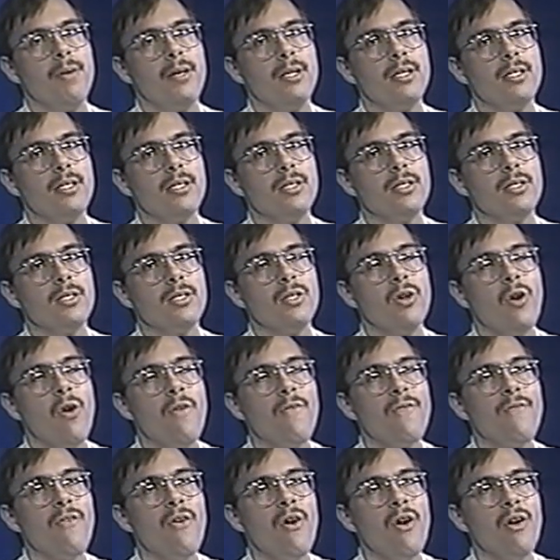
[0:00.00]
But
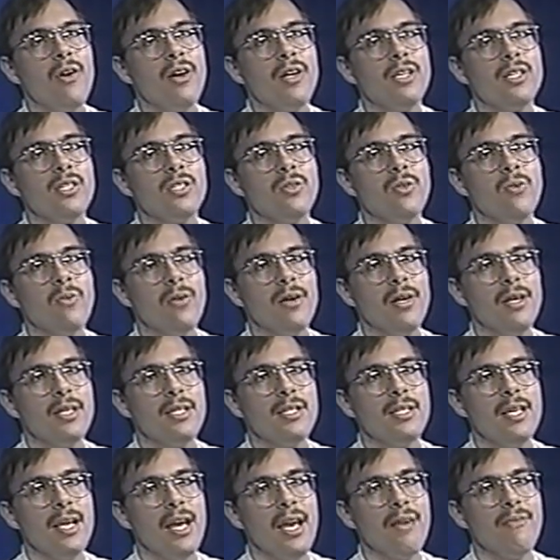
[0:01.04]
so far,
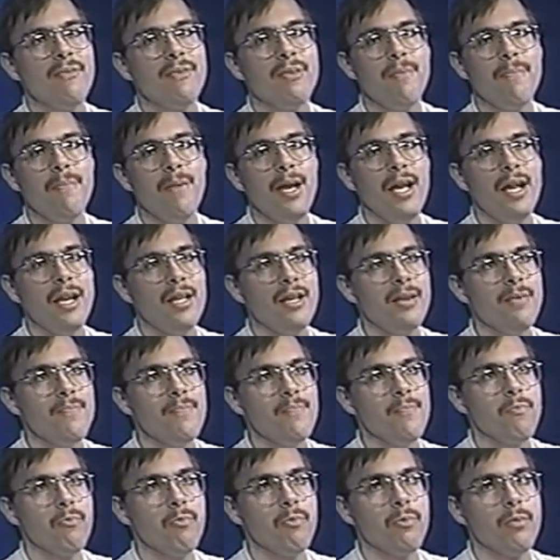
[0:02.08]
historians have debated